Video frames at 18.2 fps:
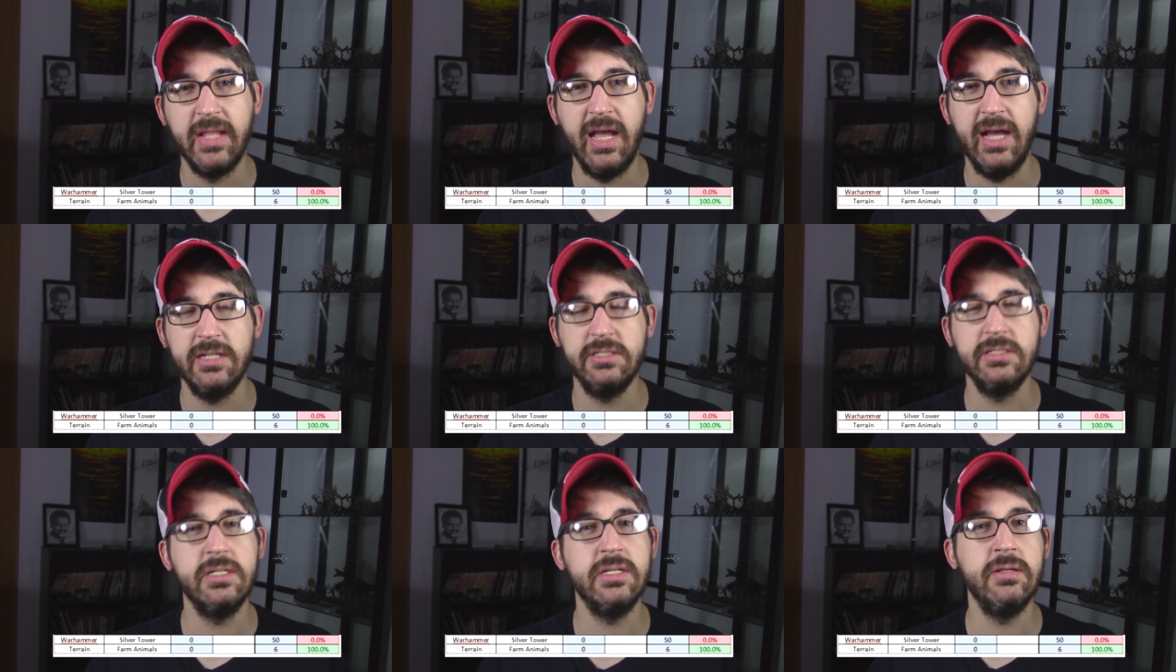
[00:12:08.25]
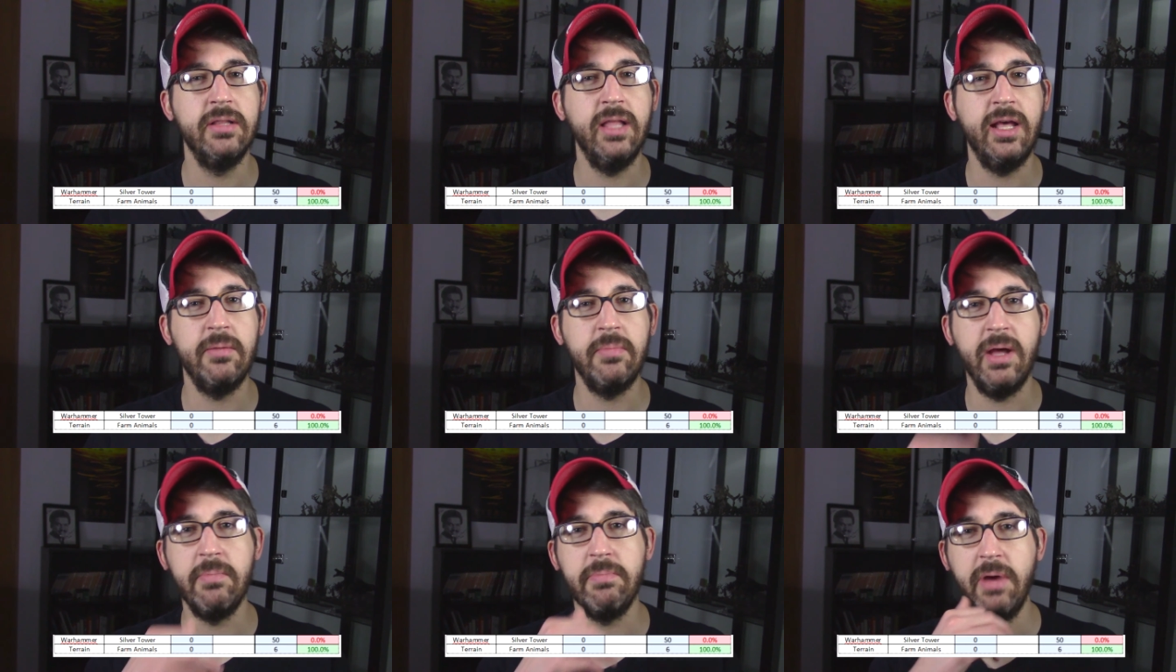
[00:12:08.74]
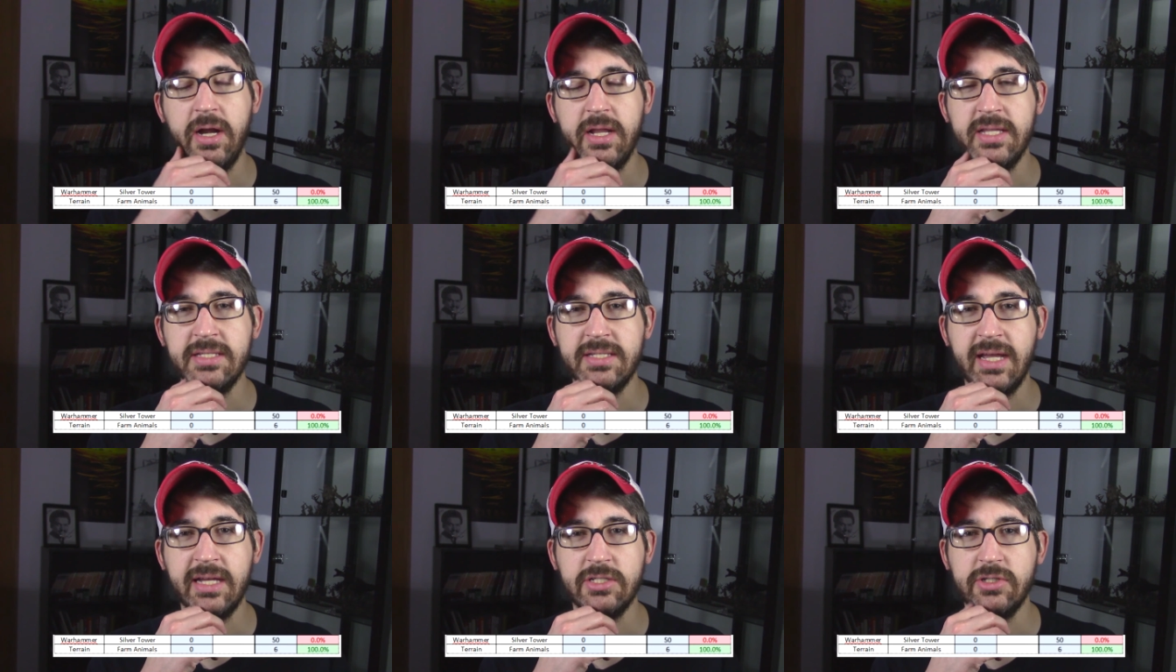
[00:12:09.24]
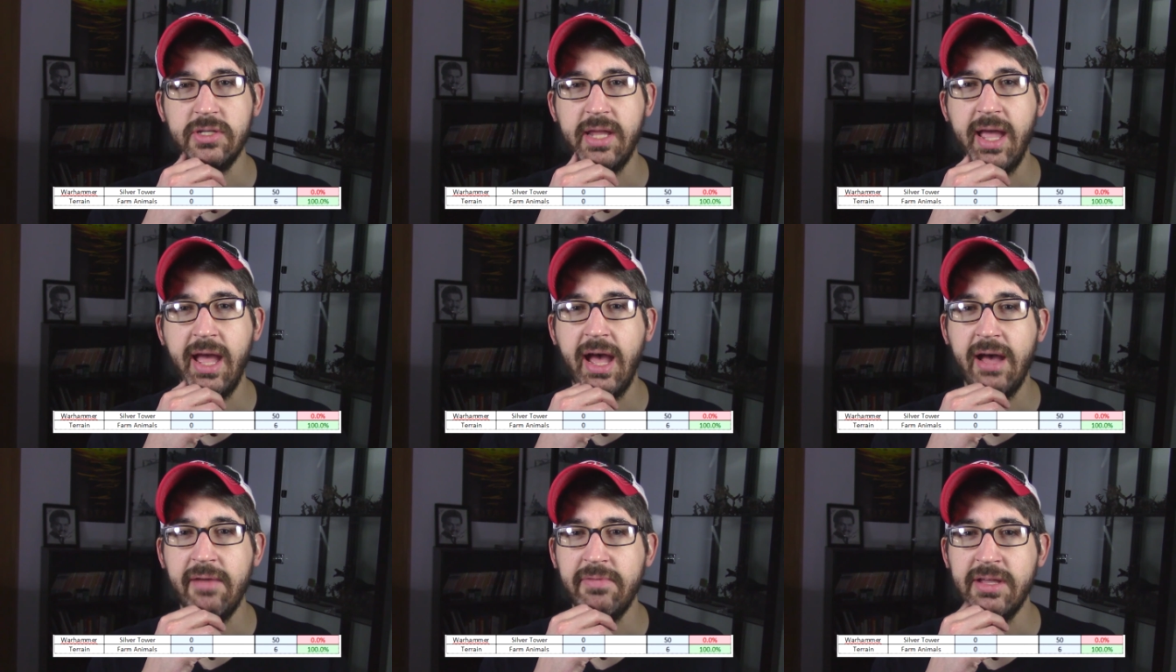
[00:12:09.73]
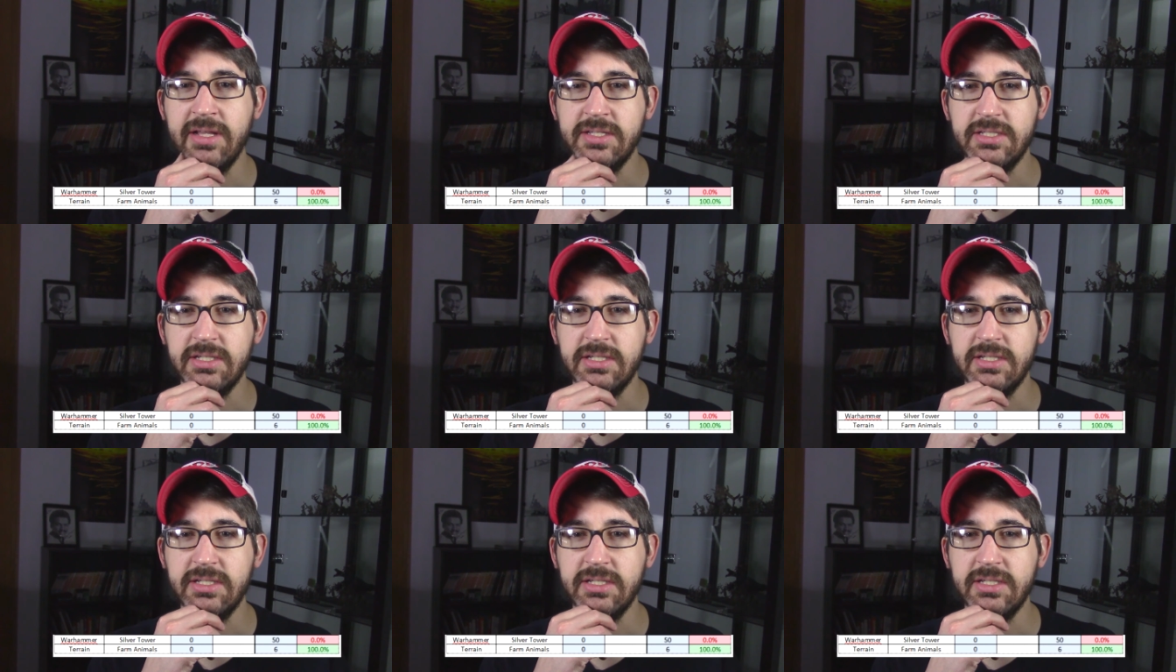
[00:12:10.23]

actually a lot of my buddies actually have it,